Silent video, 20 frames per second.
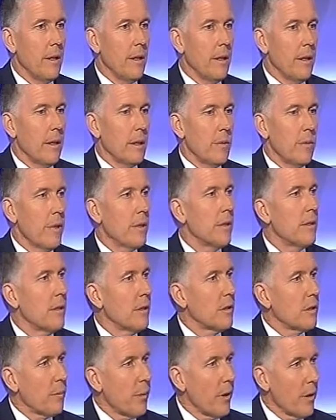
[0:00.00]

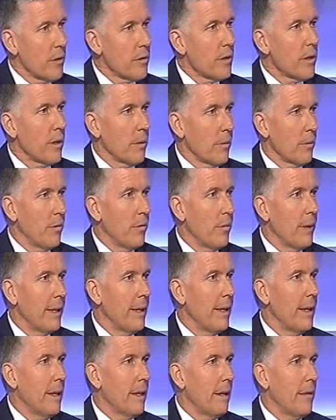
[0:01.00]
exposure that we've been
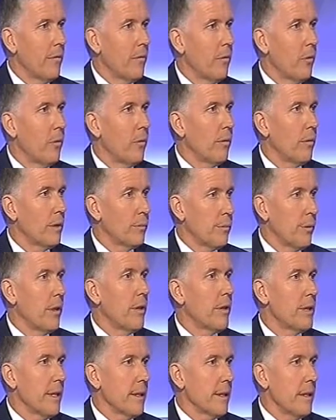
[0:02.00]
getting for this
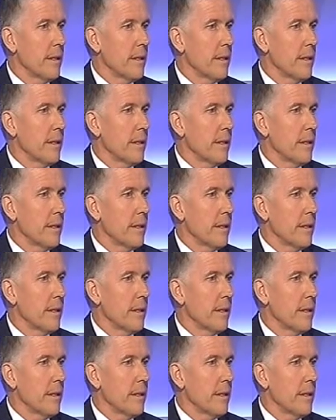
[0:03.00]
project.